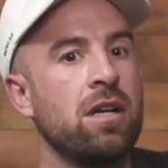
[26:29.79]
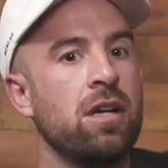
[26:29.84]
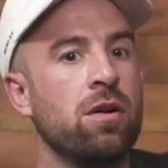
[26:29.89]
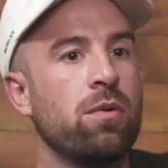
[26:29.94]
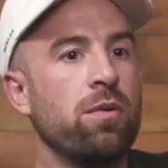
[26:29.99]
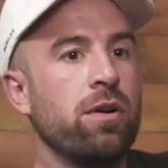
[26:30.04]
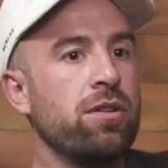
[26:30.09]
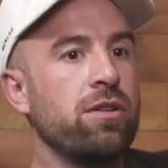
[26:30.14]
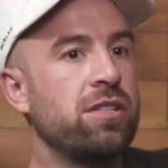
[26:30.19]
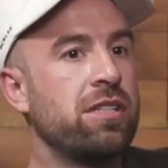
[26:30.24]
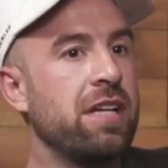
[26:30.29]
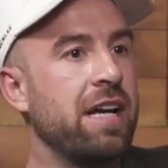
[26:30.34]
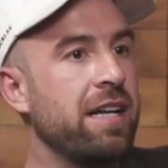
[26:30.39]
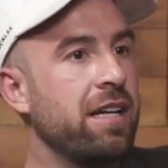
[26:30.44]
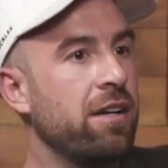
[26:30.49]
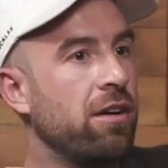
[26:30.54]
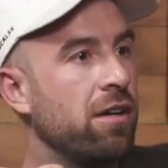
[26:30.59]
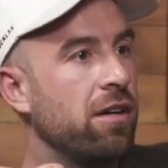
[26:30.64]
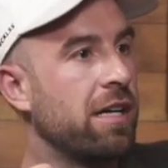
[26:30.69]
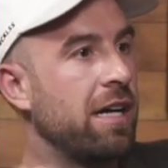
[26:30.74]
where you said
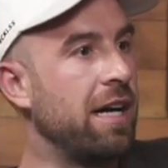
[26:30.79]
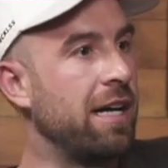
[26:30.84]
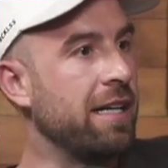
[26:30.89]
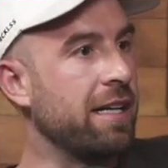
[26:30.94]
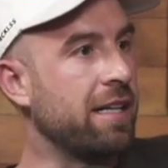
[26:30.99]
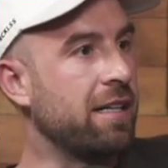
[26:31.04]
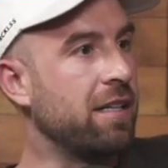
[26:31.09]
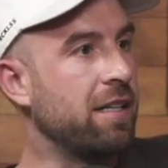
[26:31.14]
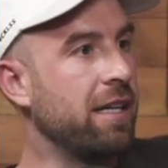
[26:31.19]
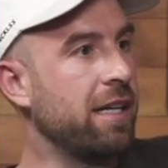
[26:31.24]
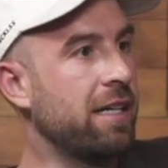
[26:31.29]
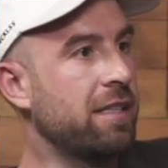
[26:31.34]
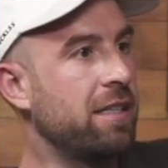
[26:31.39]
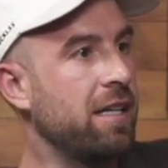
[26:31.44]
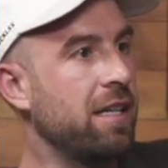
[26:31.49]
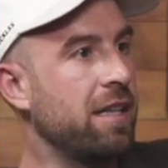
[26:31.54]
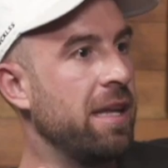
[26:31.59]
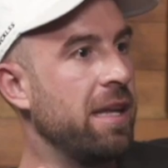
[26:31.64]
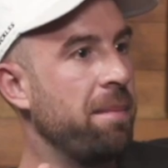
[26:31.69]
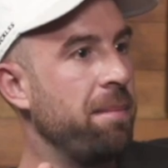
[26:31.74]
it all kind of clicked
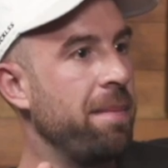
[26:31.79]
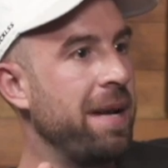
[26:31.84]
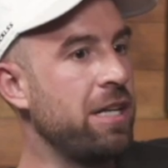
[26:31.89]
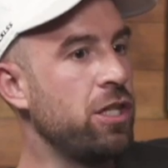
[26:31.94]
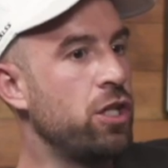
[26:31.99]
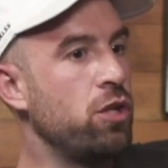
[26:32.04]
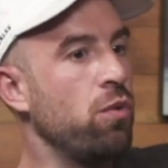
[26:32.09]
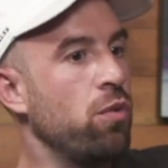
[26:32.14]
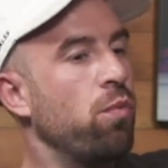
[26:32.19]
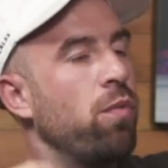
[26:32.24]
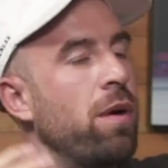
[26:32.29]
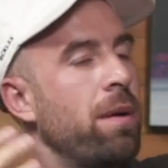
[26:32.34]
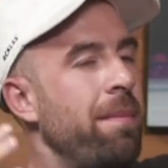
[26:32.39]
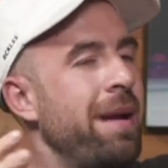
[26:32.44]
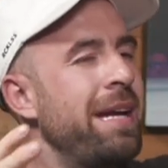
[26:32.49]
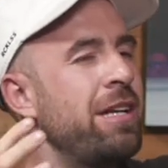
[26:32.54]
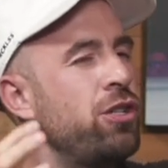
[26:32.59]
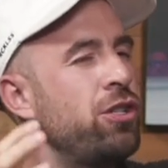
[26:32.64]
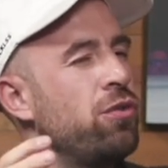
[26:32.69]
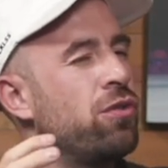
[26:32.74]
that made you, what
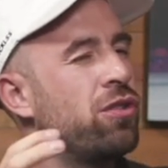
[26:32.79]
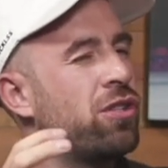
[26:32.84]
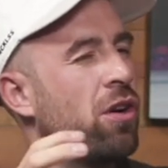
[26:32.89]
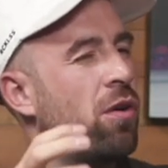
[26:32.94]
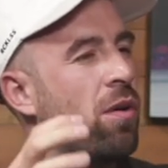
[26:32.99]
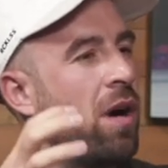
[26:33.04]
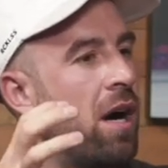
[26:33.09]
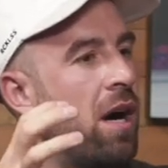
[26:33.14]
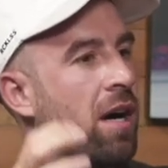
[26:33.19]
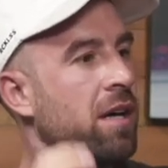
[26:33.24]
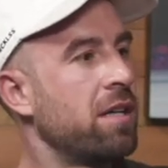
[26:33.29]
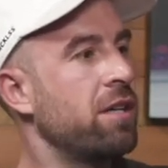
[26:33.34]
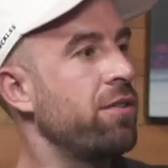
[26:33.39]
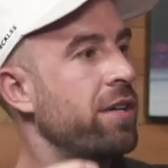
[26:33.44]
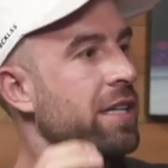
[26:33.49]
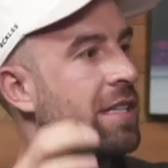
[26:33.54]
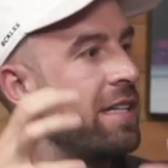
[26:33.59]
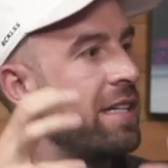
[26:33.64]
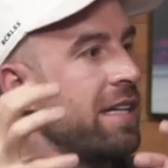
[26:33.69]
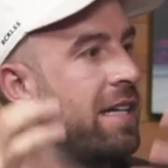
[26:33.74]
made you so
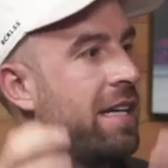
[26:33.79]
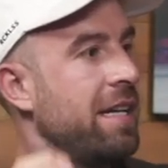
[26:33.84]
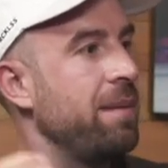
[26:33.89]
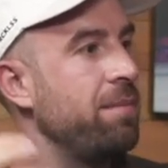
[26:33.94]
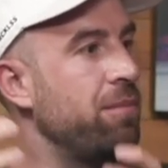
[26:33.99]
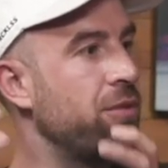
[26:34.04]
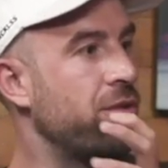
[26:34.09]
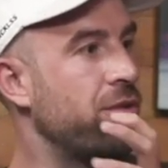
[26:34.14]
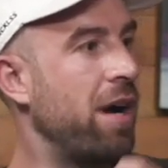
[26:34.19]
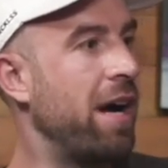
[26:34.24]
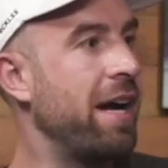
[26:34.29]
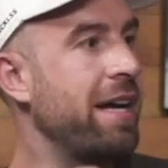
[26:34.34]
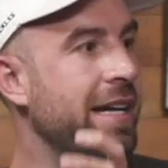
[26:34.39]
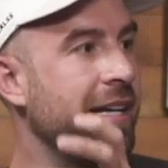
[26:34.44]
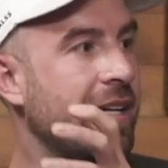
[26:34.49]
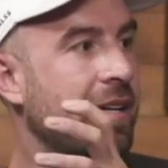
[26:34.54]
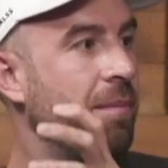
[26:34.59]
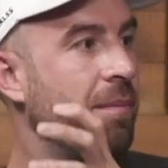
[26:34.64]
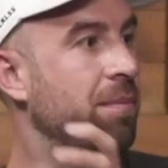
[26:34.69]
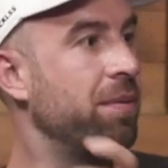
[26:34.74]
hungry to keep
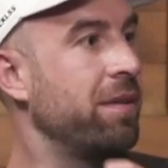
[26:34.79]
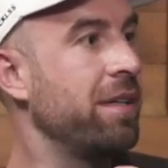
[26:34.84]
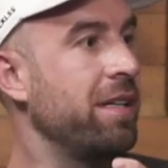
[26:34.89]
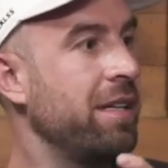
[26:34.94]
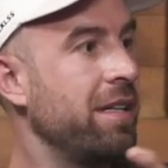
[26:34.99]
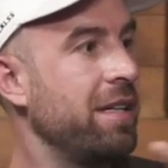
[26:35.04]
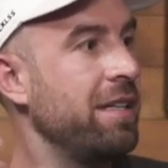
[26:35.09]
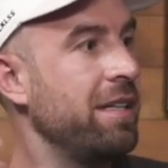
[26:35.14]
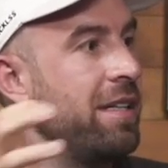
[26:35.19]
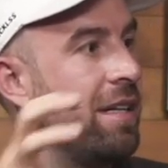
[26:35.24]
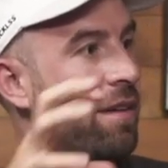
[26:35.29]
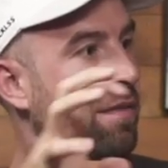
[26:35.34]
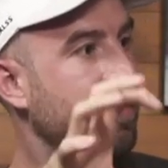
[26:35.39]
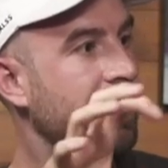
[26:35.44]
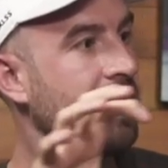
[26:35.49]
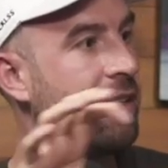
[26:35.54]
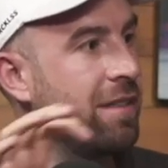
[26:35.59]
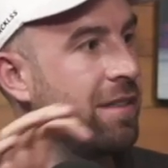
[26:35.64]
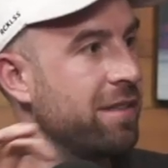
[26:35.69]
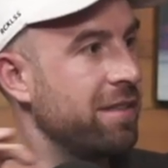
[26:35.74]
trying completely different